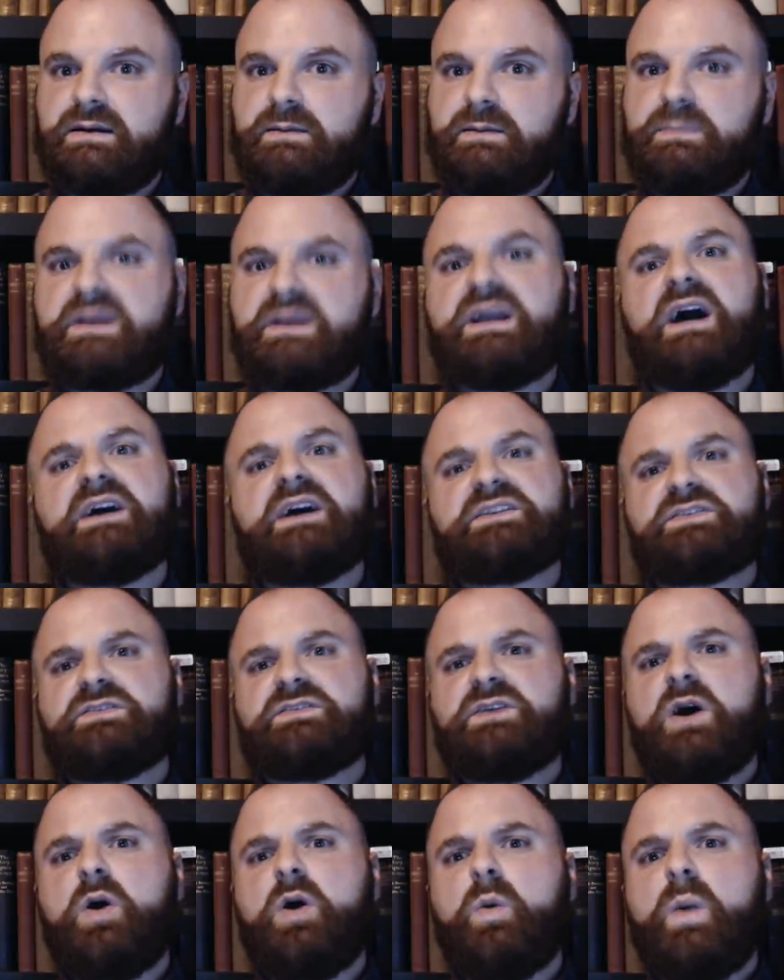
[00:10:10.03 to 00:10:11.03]
because
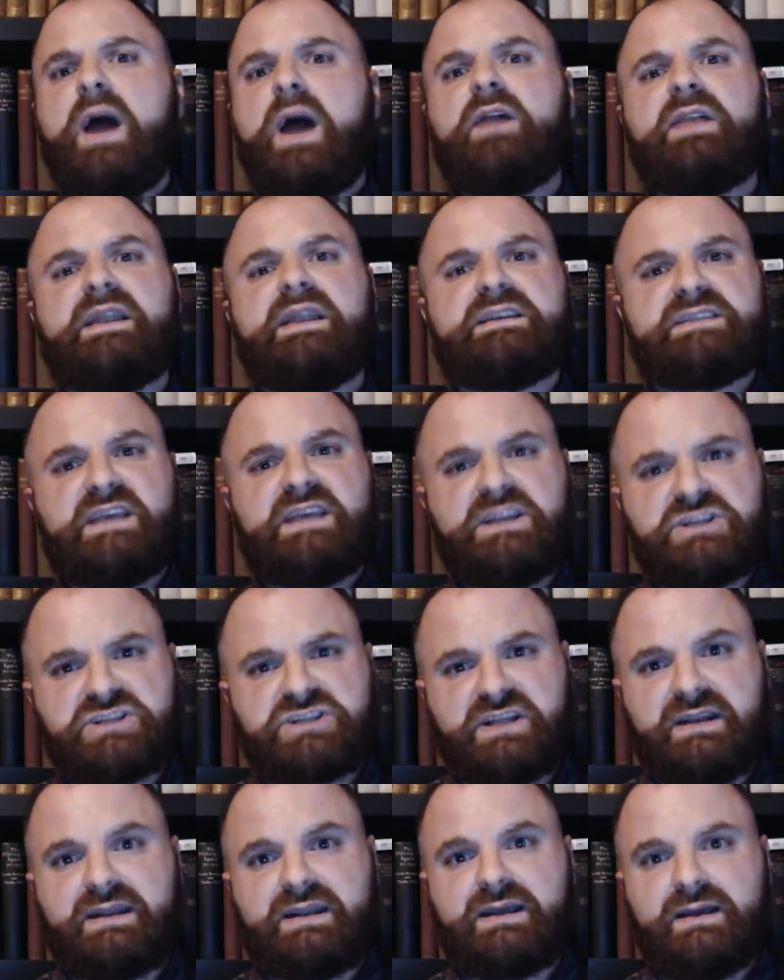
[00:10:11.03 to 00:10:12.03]
though
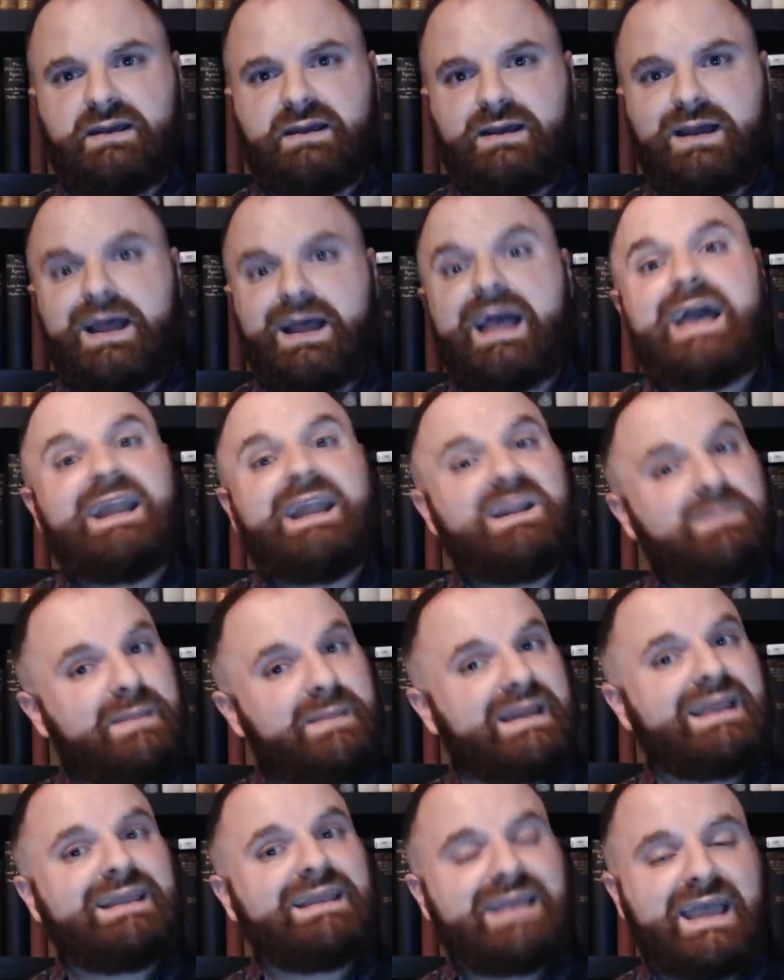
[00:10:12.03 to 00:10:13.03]
well-intentioned, and in
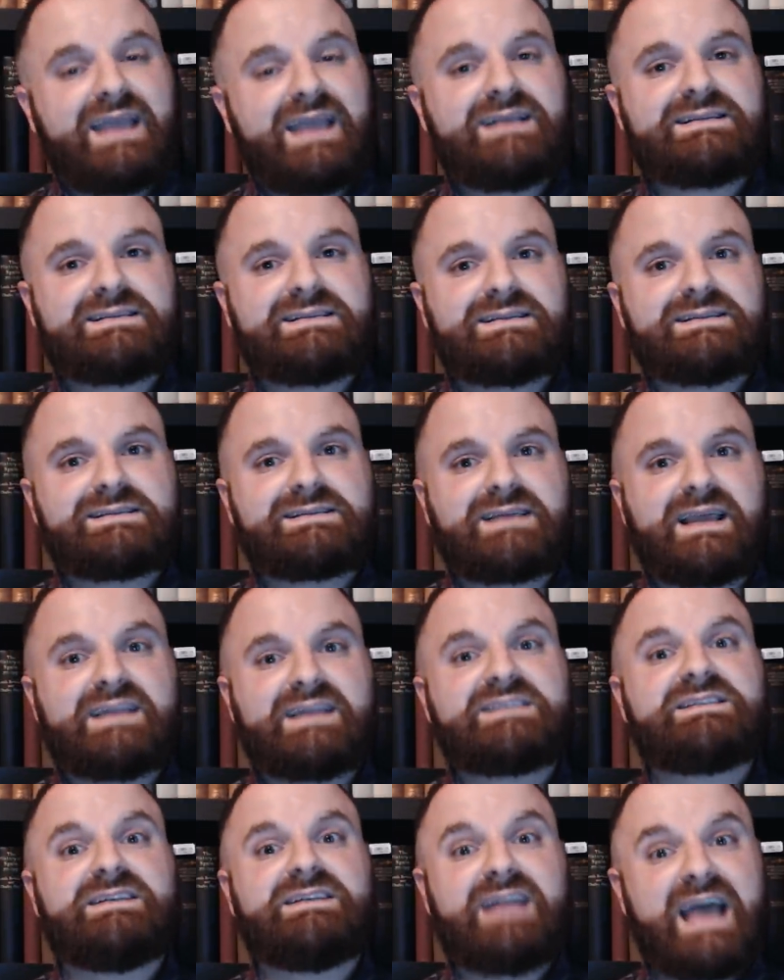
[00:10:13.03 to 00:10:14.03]
many cases,
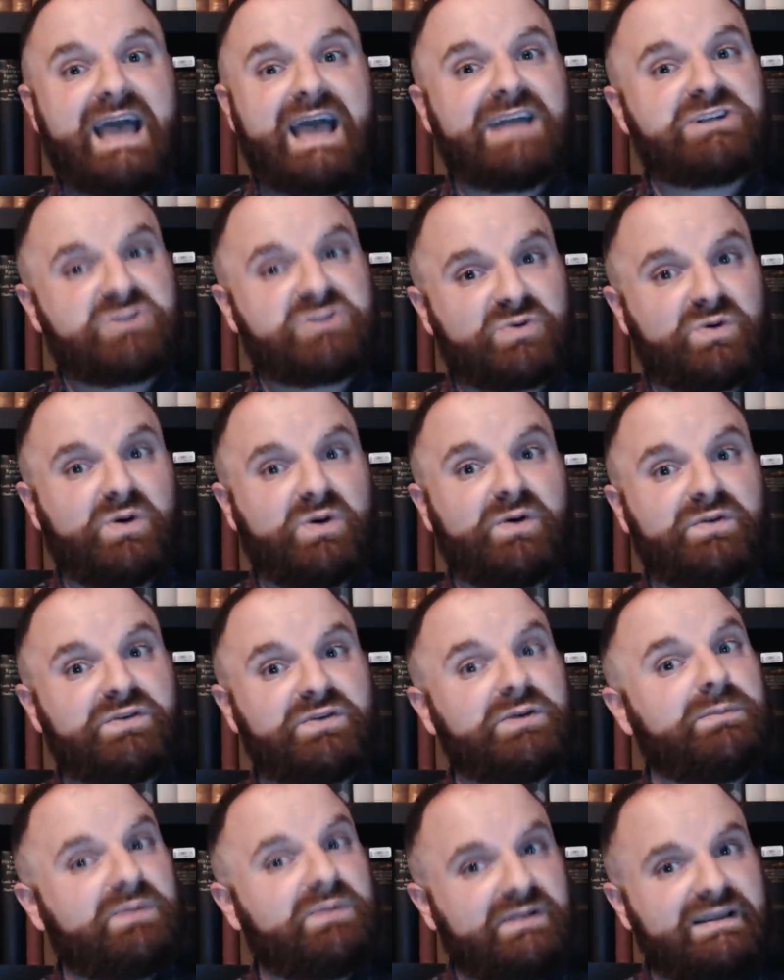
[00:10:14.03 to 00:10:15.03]
it's natural
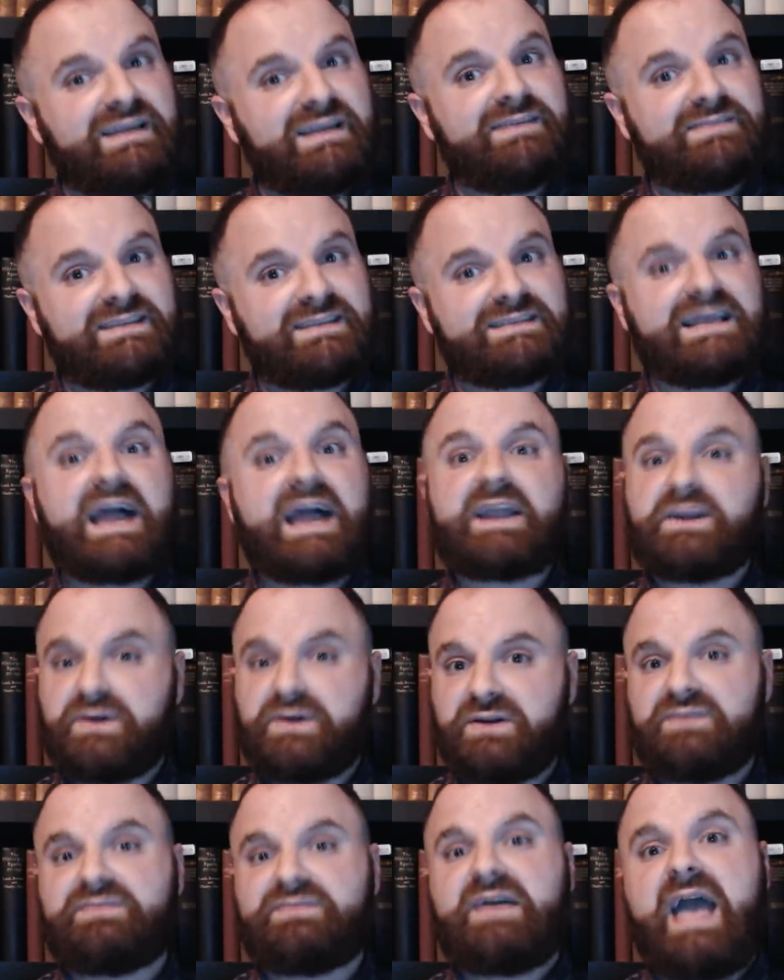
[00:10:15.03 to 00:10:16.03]
to believe that that could
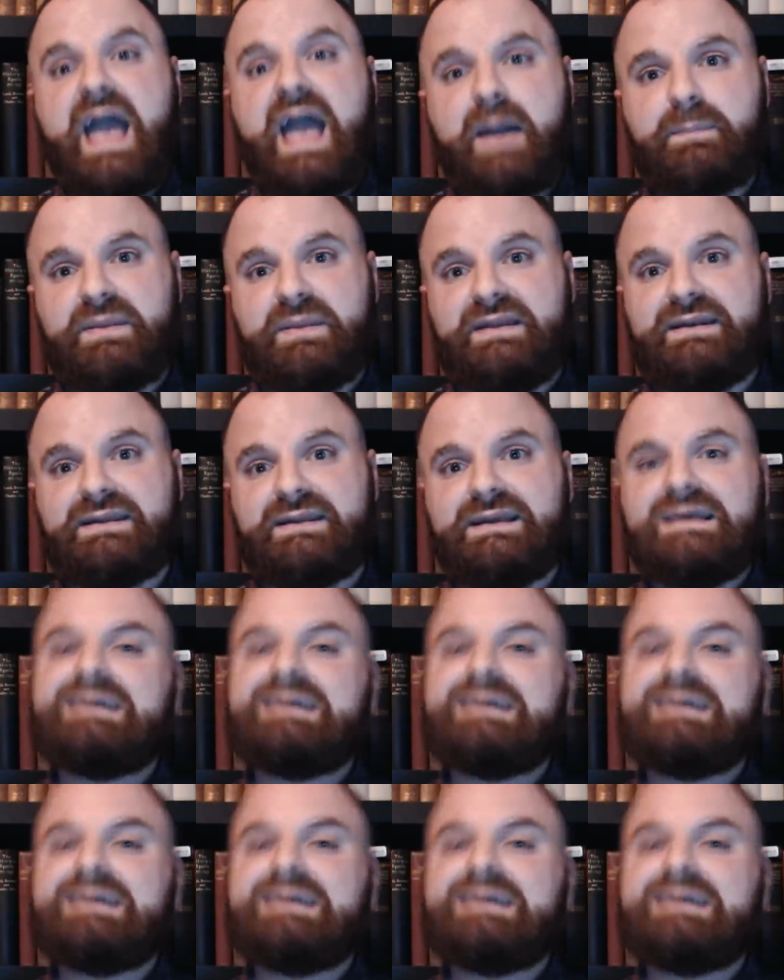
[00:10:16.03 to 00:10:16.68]
have happened.